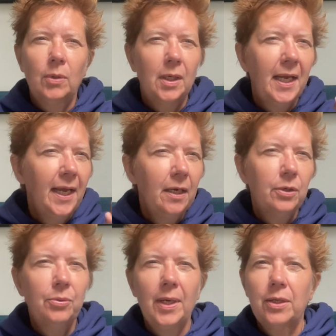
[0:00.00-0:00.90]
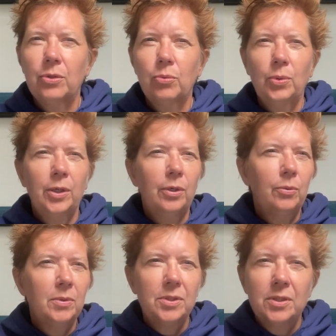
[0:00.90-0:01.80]
uh, had a great career,
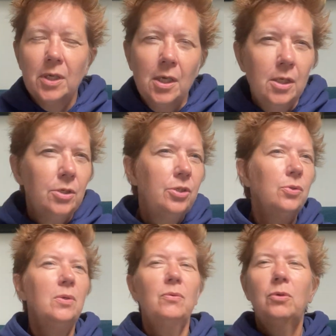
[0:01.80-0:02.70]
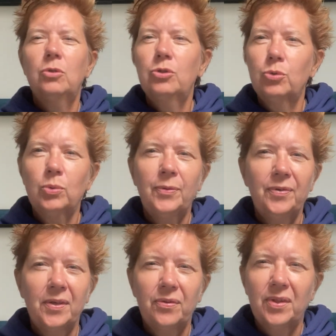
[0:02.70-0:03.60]
was doing
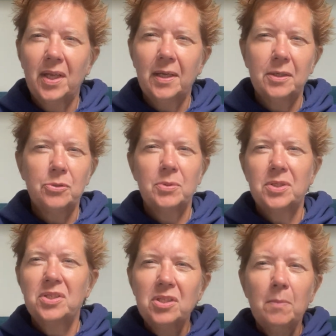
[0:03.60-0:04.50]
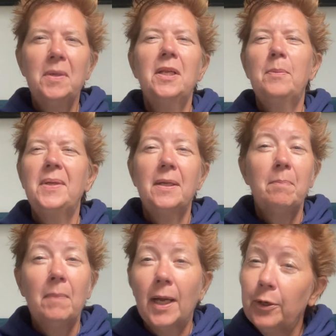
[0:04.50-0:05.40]
terrific things, was somebody to be
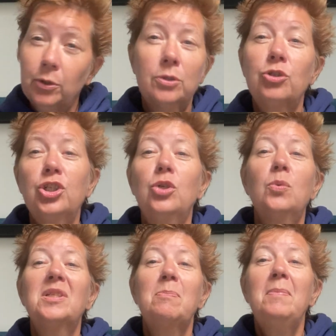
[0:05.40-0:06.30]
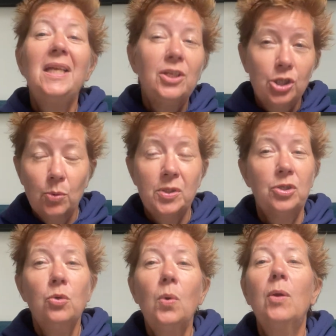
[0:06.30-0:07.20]
admired, and she was me. She was
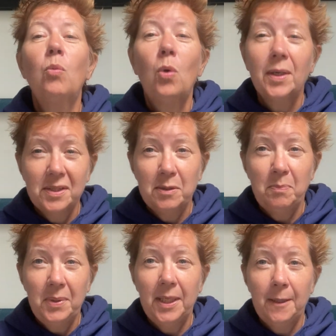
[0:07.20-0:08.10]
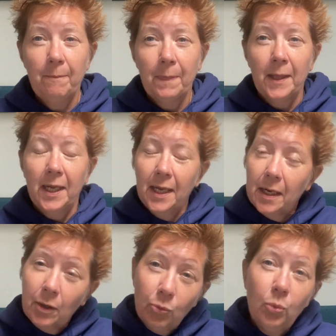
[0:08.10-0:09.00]
who I wanted to be. And
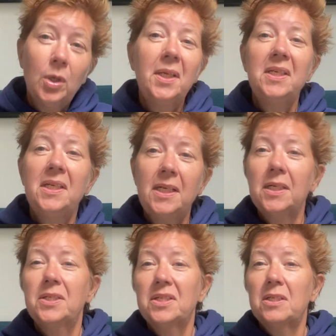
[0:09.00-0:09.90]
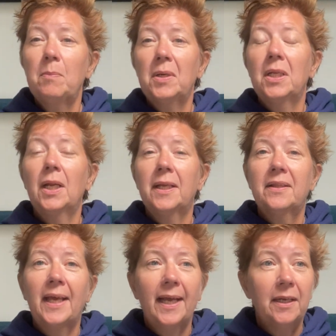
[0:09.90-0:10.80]
I really needed somebody like
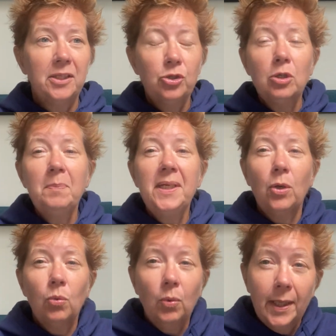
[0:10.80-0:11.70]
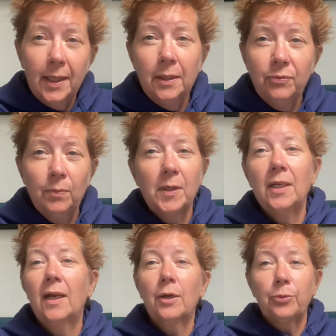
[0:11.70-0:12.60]
that. It took me away from the
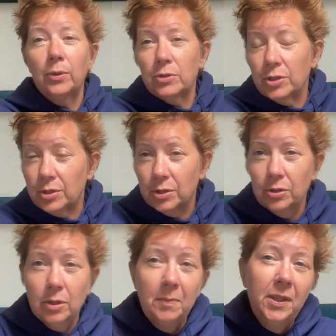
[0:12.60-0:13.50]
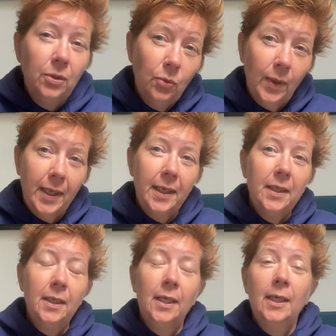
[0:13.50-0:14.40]
cockroaches. It took me away